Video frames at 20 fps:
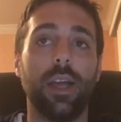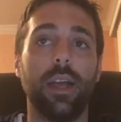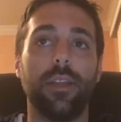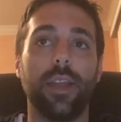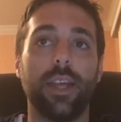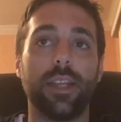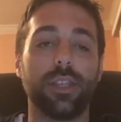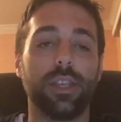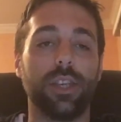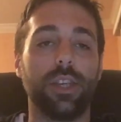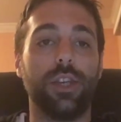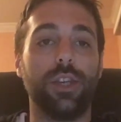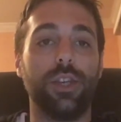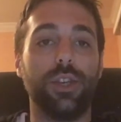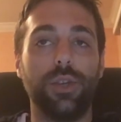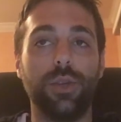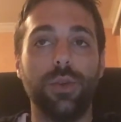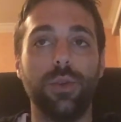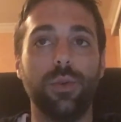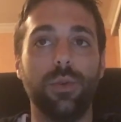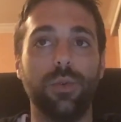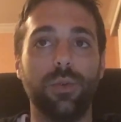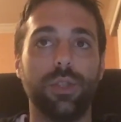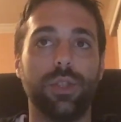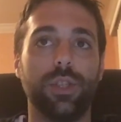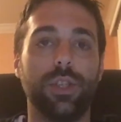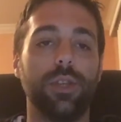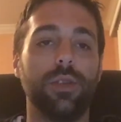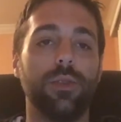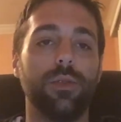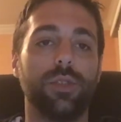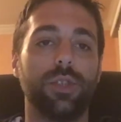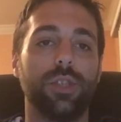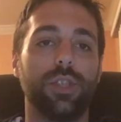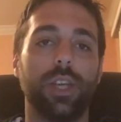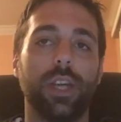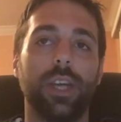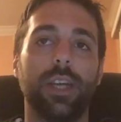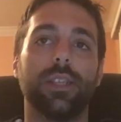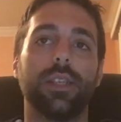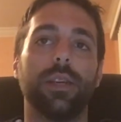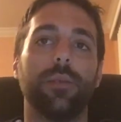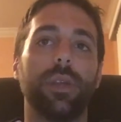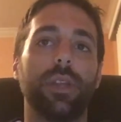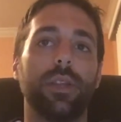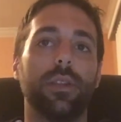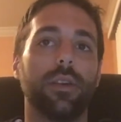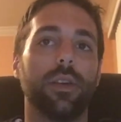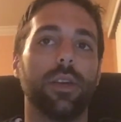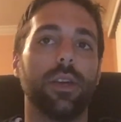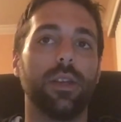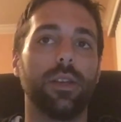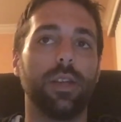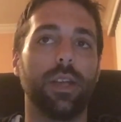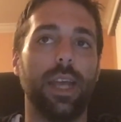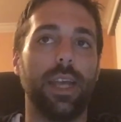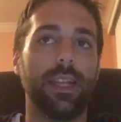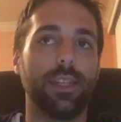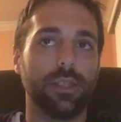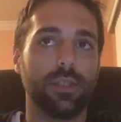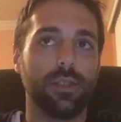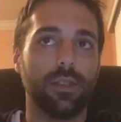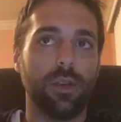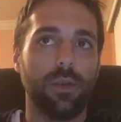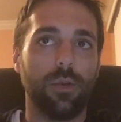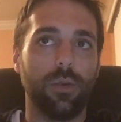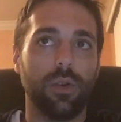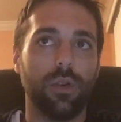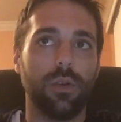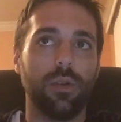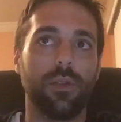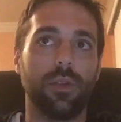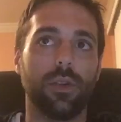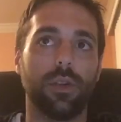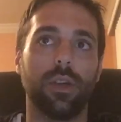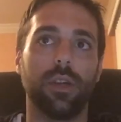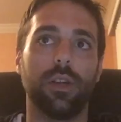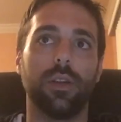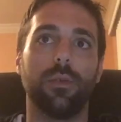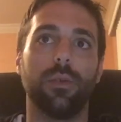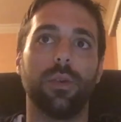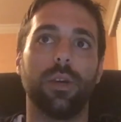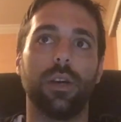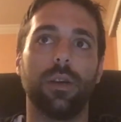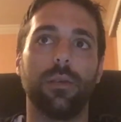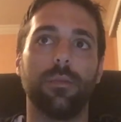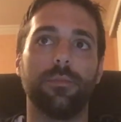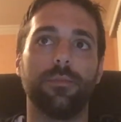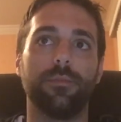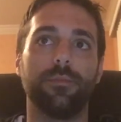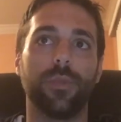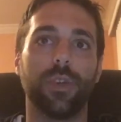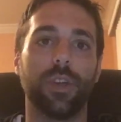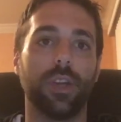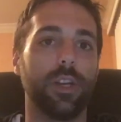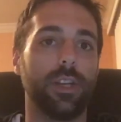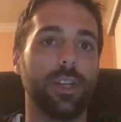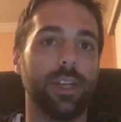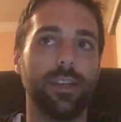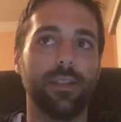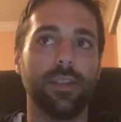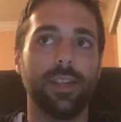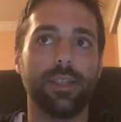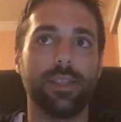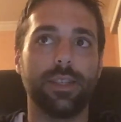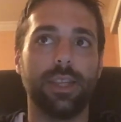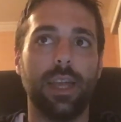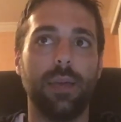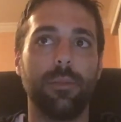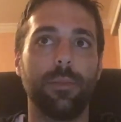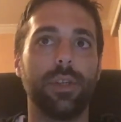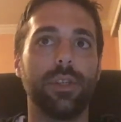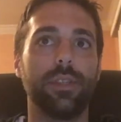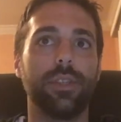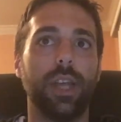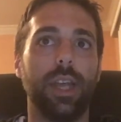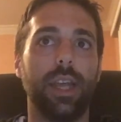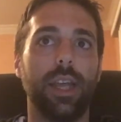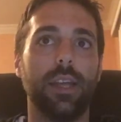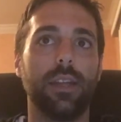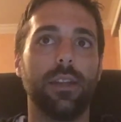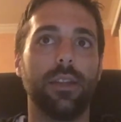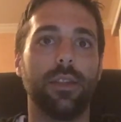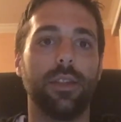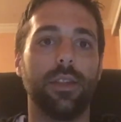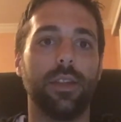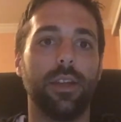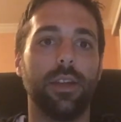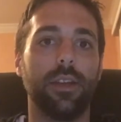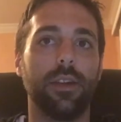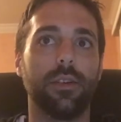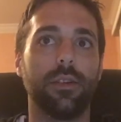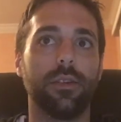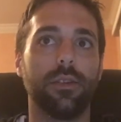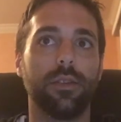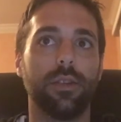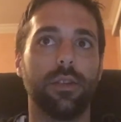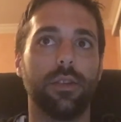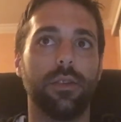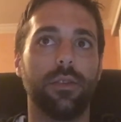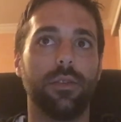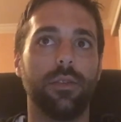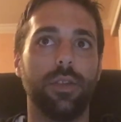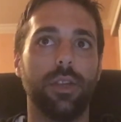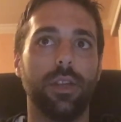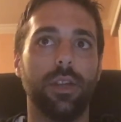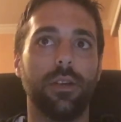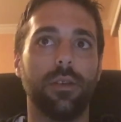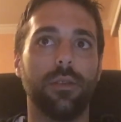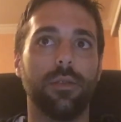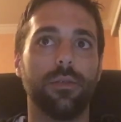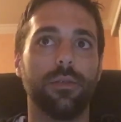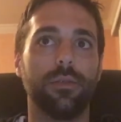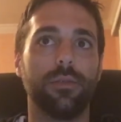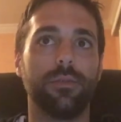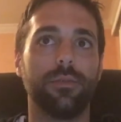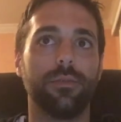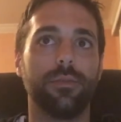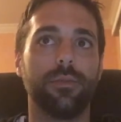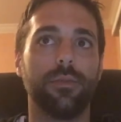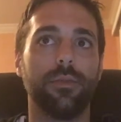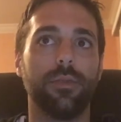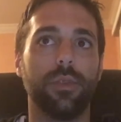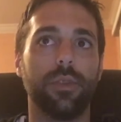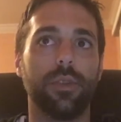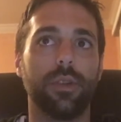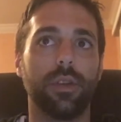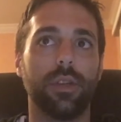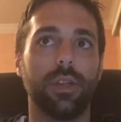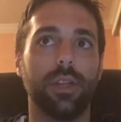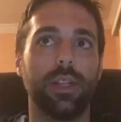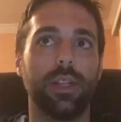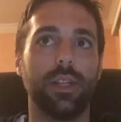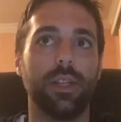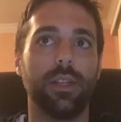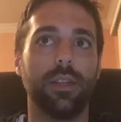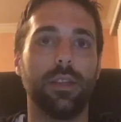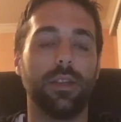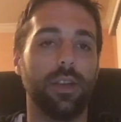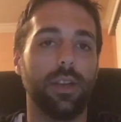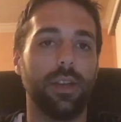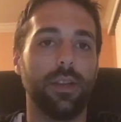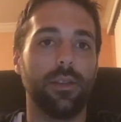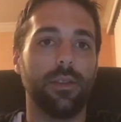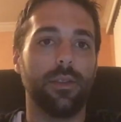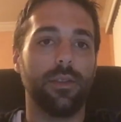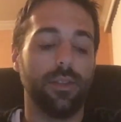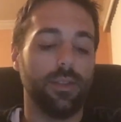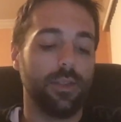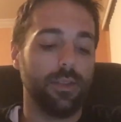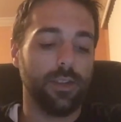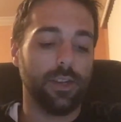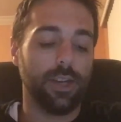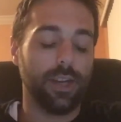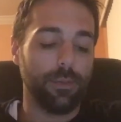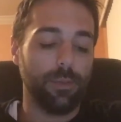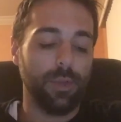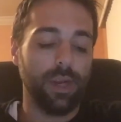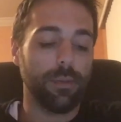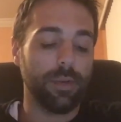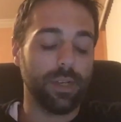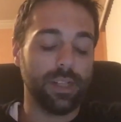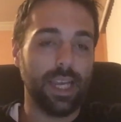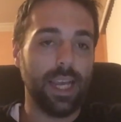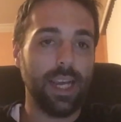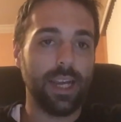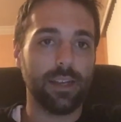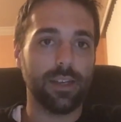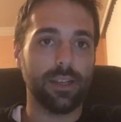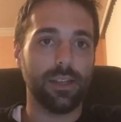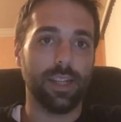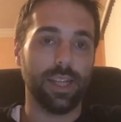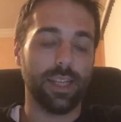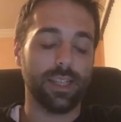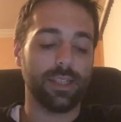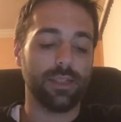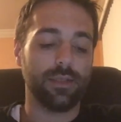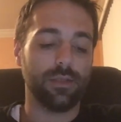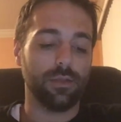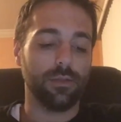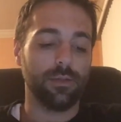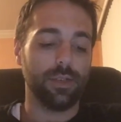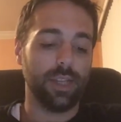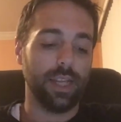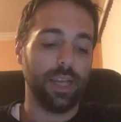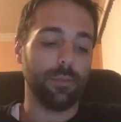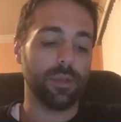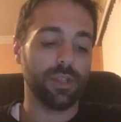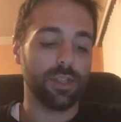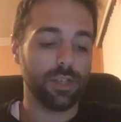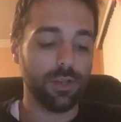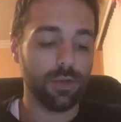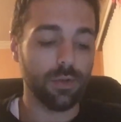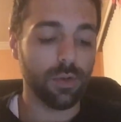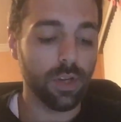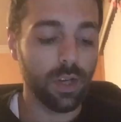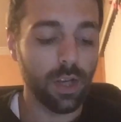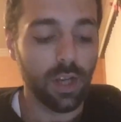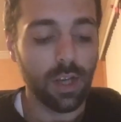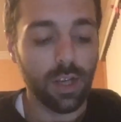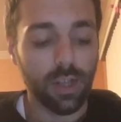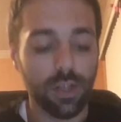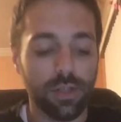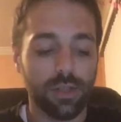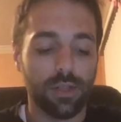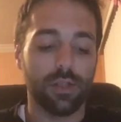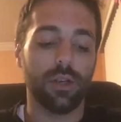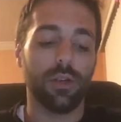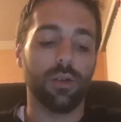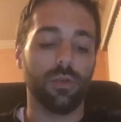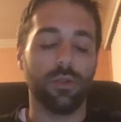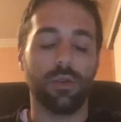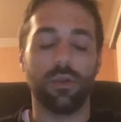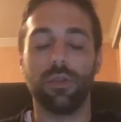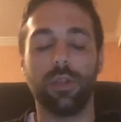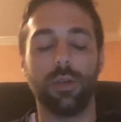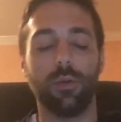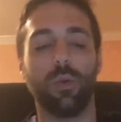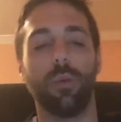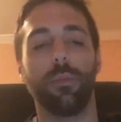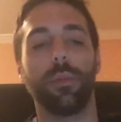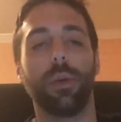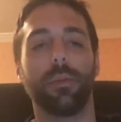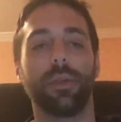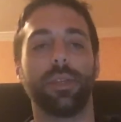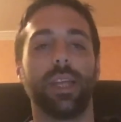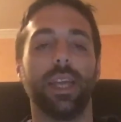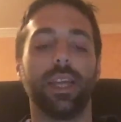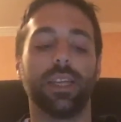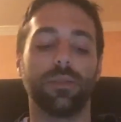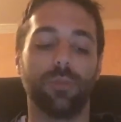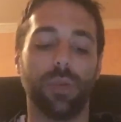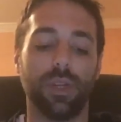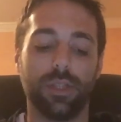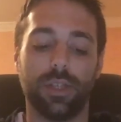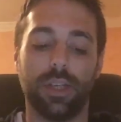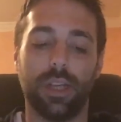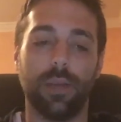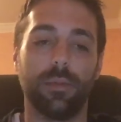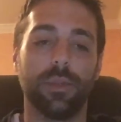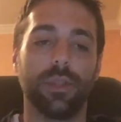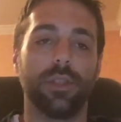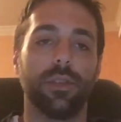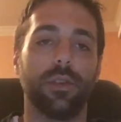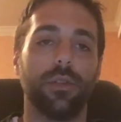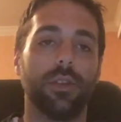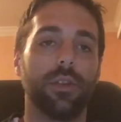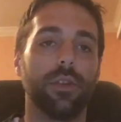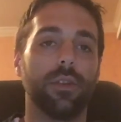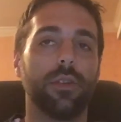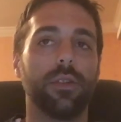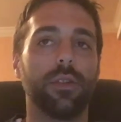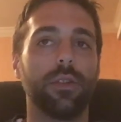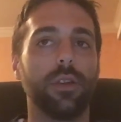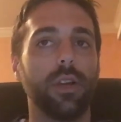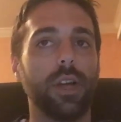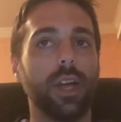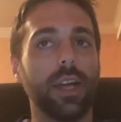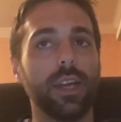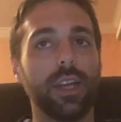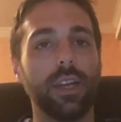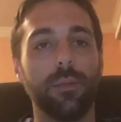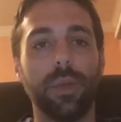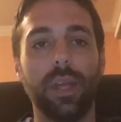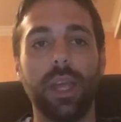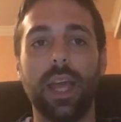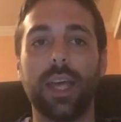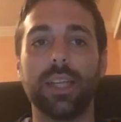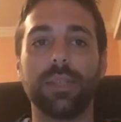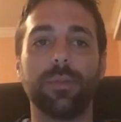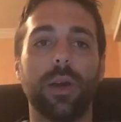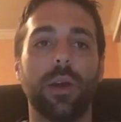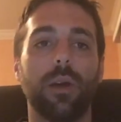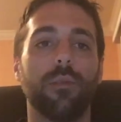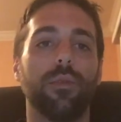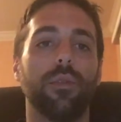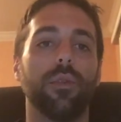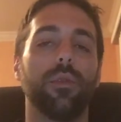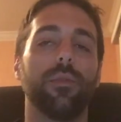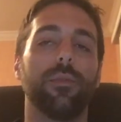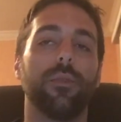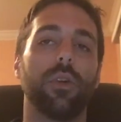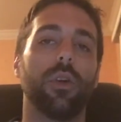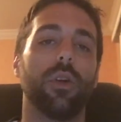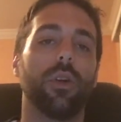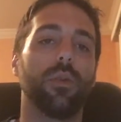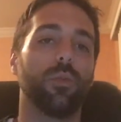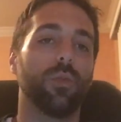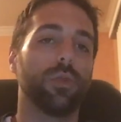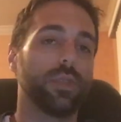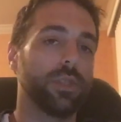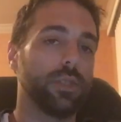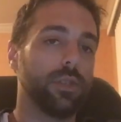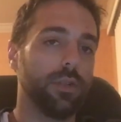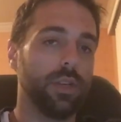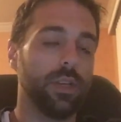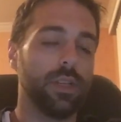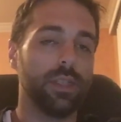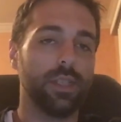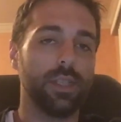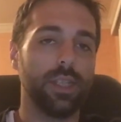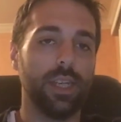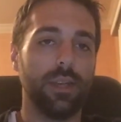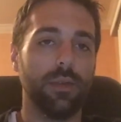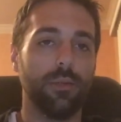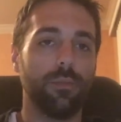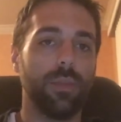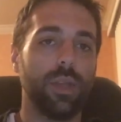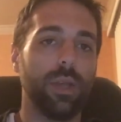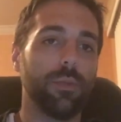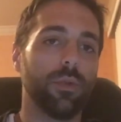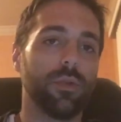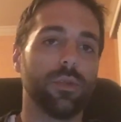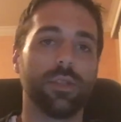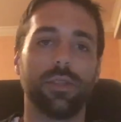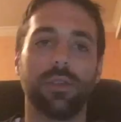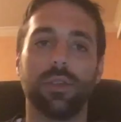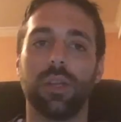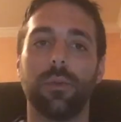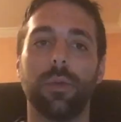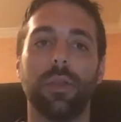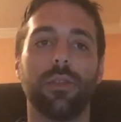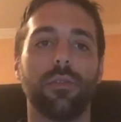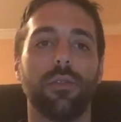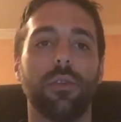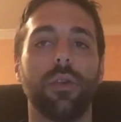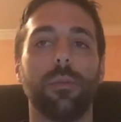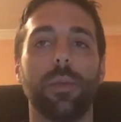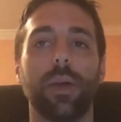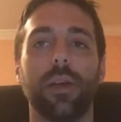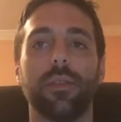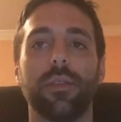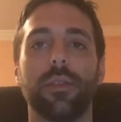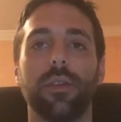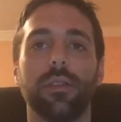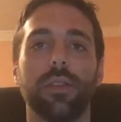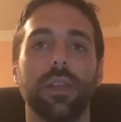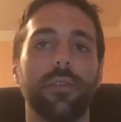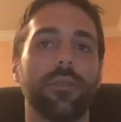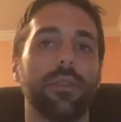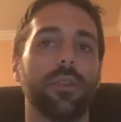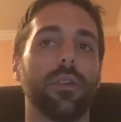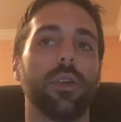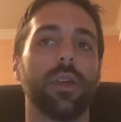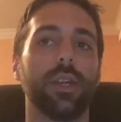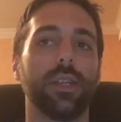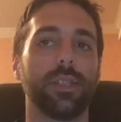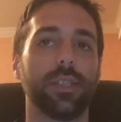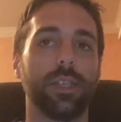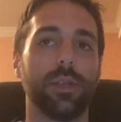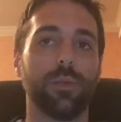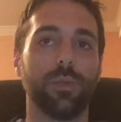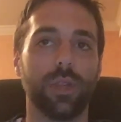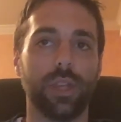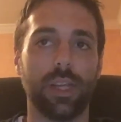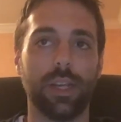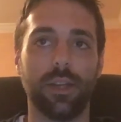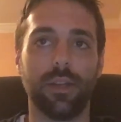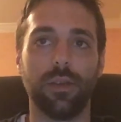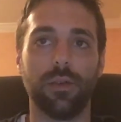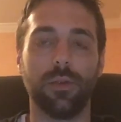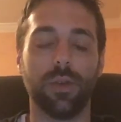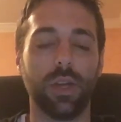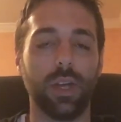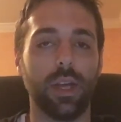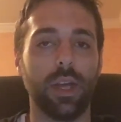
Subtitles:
That's a huge change. I mean, they're gonna hit slower, they're gonna deal less damage, and they're they're they're gonna be able to take less damage too. So, or they won't be able to take as much damage. So they're not gonna be as powerful of a card. We're still gonna see them. People are still gonna be throwing them out there left and right, see what they do.